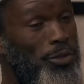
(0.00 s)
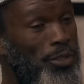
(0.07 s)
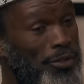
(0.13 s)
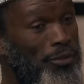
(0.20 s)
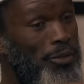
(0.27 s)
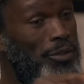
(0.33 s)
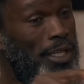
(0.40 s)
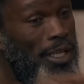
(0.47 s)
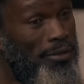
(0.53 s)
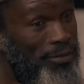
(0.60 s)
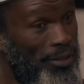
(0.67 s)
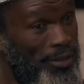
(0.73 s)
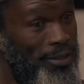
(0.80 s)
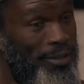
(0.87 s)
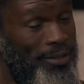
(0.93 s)
will give you
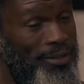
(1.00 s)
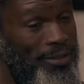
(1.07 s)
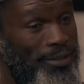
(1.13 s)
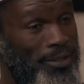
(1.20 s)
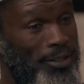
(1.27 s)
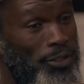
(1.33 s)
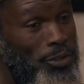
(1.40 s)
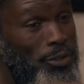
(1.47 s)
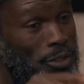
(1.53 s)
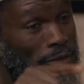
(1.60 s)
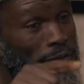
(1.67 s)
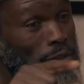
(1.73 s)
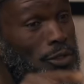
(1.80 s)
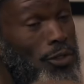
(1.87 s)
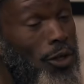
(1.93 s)
David. Yes. She will
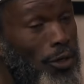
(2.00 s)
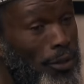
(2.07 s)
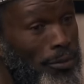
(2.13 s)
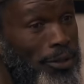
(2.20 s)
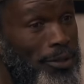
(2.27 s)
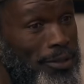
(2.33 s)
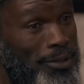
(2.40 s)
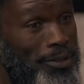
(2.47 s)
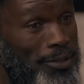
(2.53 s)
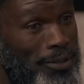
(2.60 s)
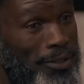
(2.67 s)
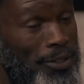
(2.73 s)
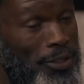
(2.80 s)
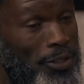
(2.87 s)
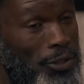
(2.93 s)
give you Solomon.
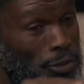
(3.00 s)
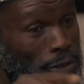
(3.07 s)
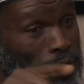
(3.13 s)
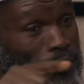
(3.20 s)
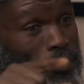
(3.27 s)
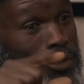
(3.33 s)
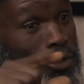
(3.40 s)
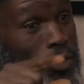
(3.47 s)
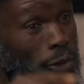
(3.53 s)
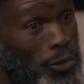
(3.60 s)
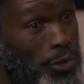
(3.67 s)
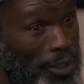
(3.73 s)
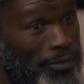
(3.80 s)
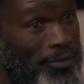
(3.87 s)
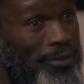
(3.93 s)
Okay. She will give you
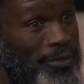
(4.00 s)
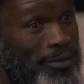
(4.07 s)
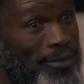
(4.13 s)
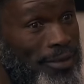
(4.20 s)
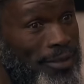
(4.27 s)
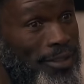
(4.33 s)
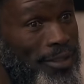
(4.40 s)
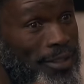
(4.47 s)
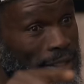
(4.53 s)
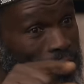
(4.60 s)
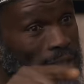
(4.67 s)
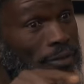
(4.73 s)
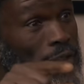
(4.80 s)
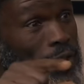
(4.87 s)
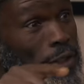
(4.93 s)
Joseph.
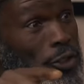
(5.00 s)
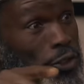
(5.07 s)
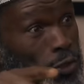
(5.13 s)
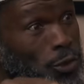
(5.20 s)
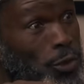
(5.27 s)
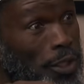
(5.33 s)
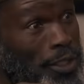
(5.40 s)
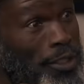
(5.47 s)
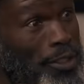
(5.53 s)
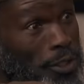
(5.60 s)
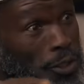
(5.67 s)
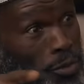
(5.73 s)
Even eh, Yeshua is